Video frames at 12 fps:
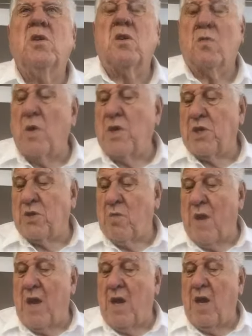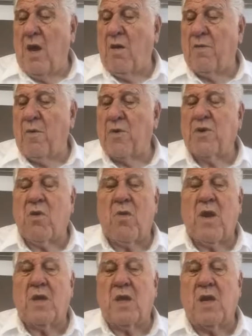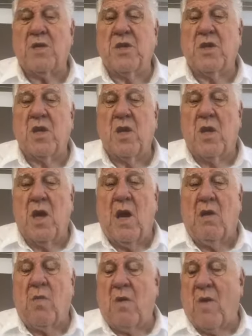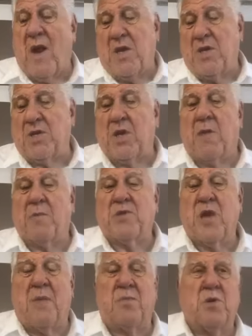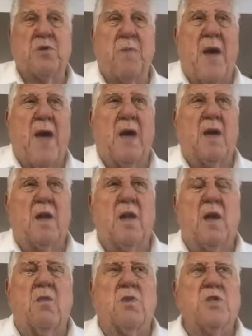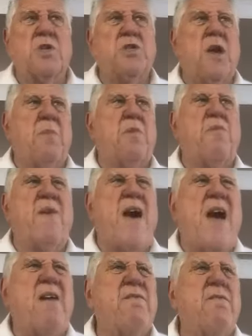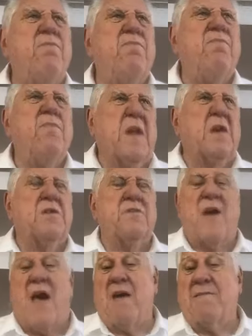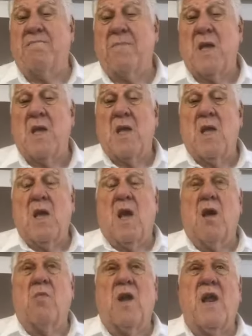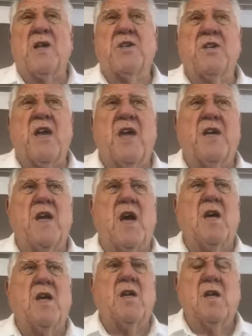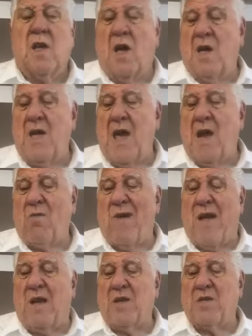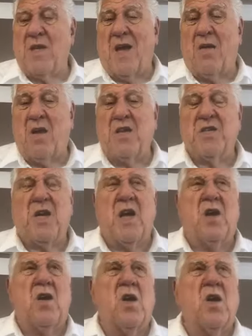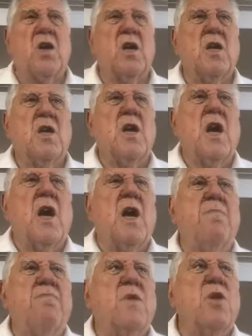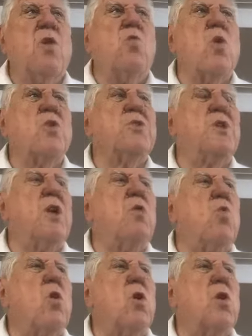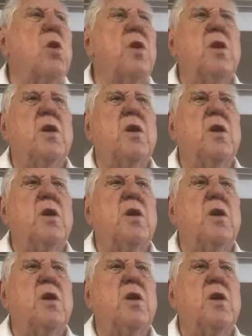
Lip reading: We just read it here in 1 Corinthians. We read it just a couple chapters back. I think, was it chapter 5? I think it was 5. When it said, he had it right in his letter. He said, look, you're worse than the world.